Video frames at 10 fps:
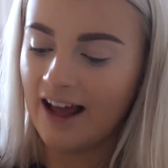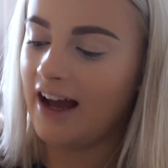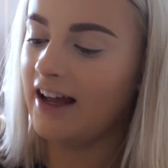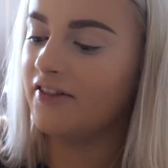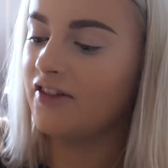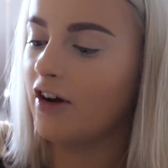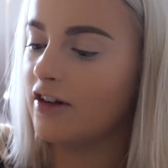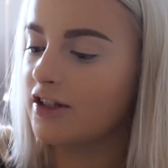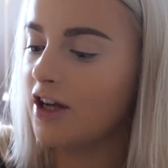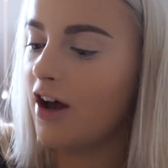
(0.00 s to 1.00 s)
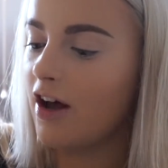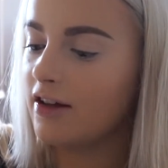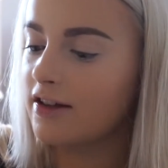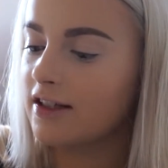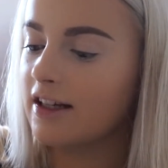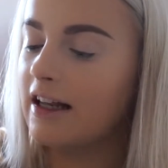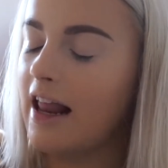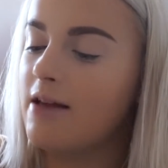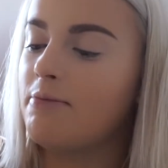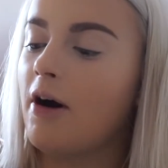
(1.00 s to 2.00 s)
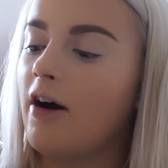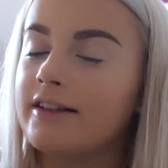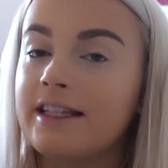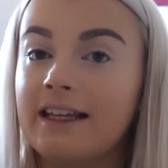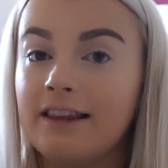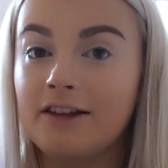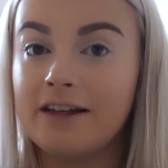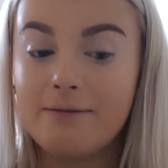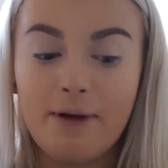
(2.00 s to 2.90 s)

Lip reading: I have got Tarte Clay Pot in Lucky